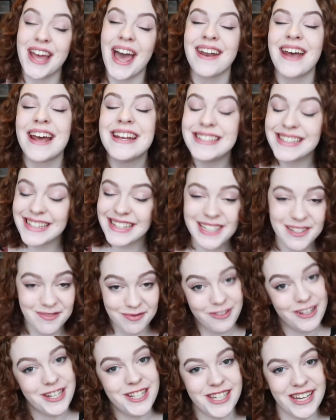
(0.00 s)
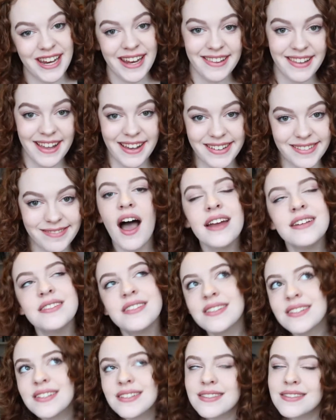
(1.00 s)
and I did appreciate that. I
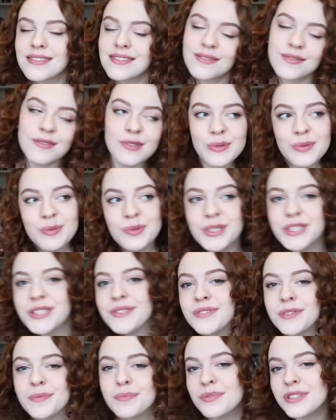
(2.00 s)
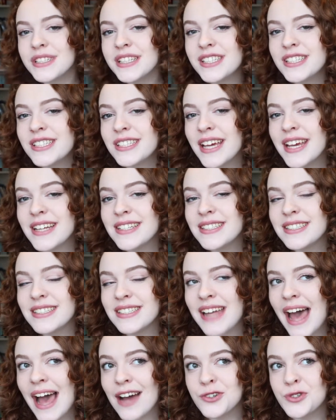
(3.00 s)
just would have appreciated
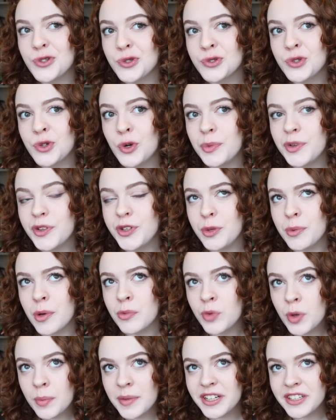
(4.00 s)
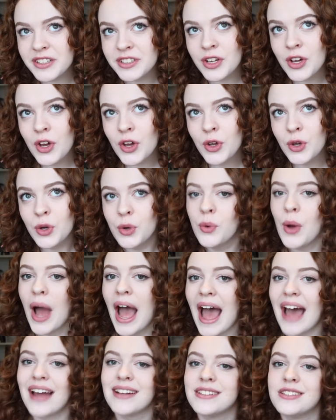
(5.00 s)
an actual normal human woman who
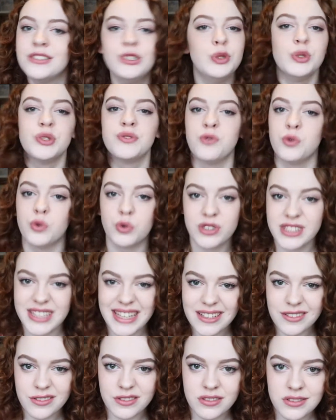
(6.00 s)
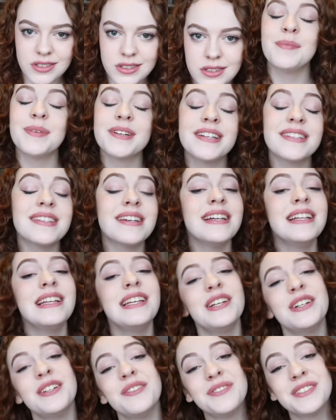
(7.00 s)
had useful skills. Because
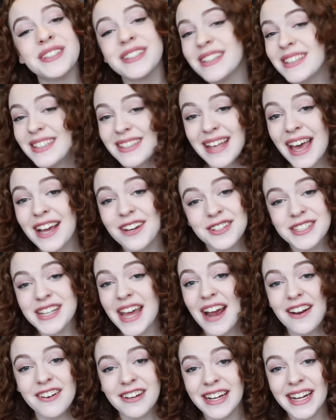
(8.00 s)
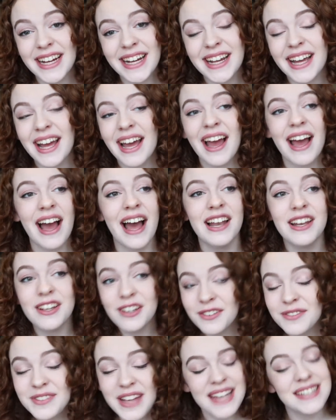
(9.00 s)
I loved the secretary,
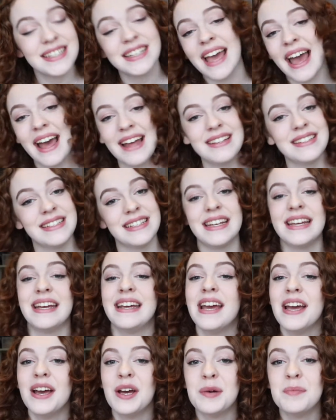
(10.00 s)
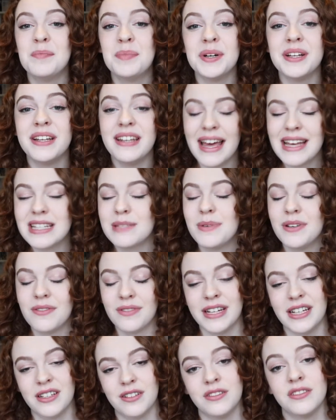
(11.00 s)
loved Etta Candy, but let's be
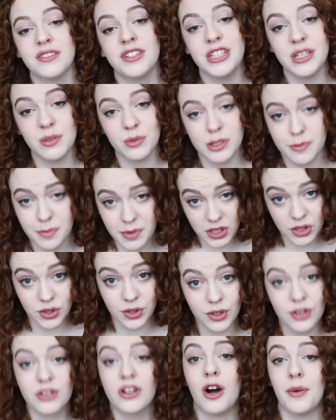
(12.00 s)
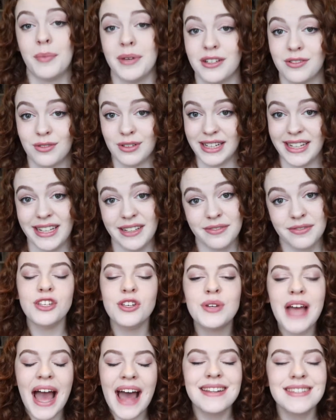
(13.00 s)
real, she was pure comic relief.
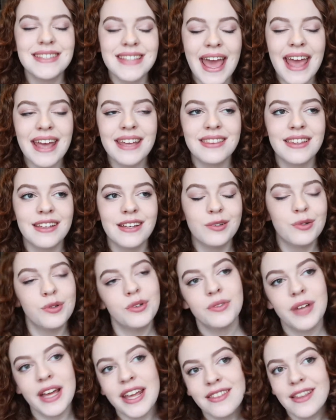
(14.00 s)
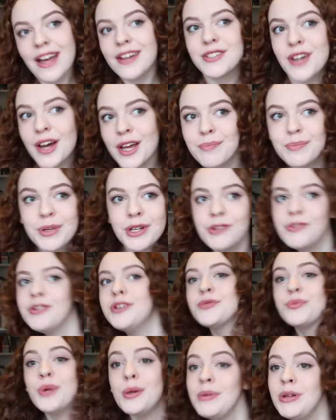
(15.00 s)
You can say that in that time
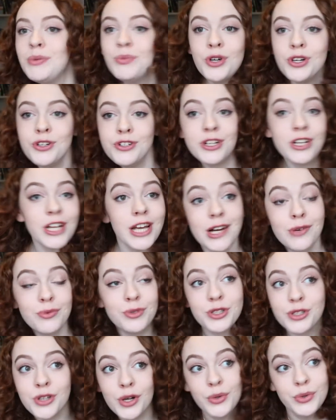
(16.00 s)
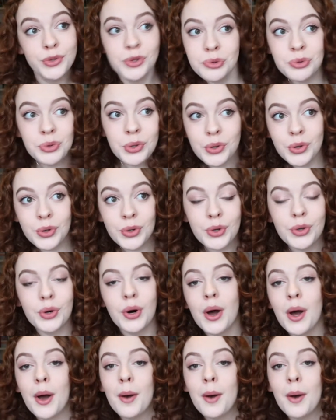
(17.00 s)
period women weren't allowed to go to war,